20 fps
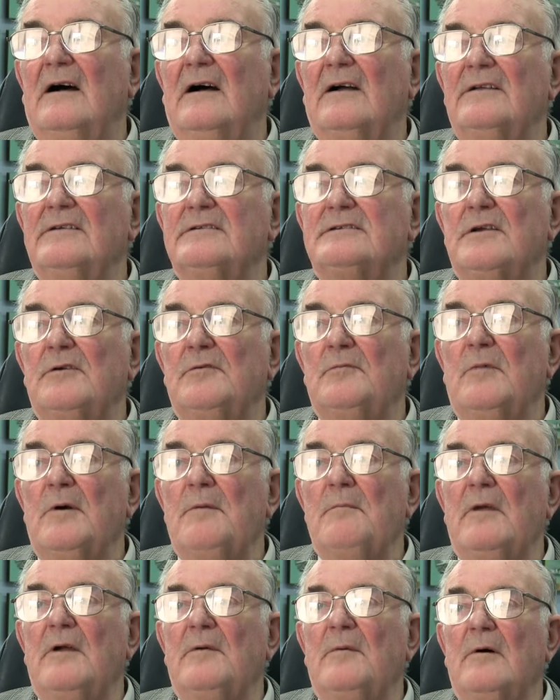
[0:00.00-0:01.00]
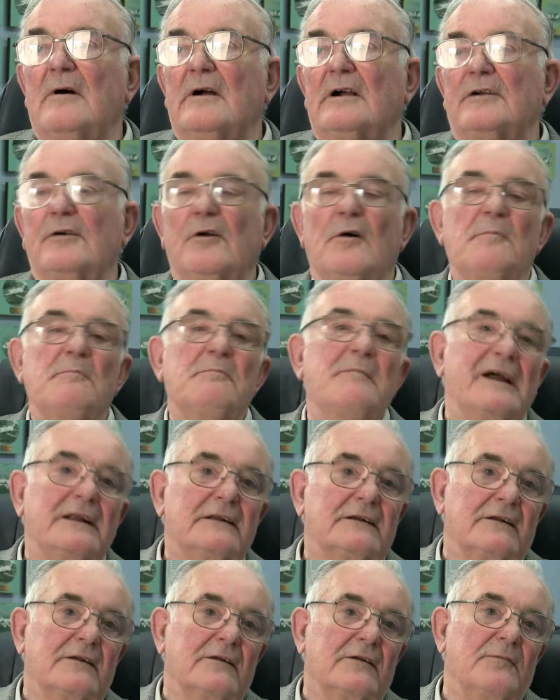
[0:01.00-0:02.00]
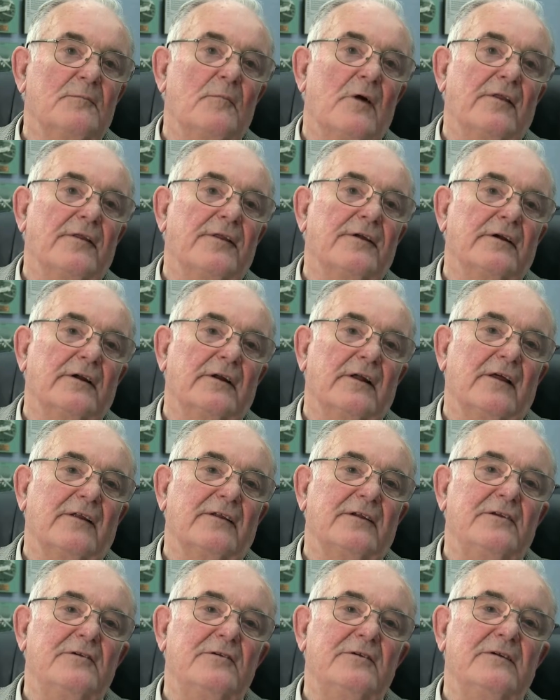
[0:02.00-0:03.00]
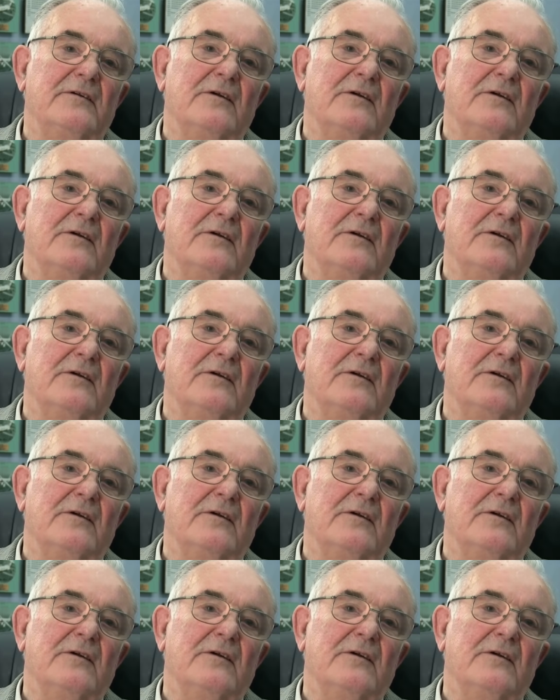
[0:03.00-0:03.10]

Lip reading: I used to, when we were working on metal and one thing and another,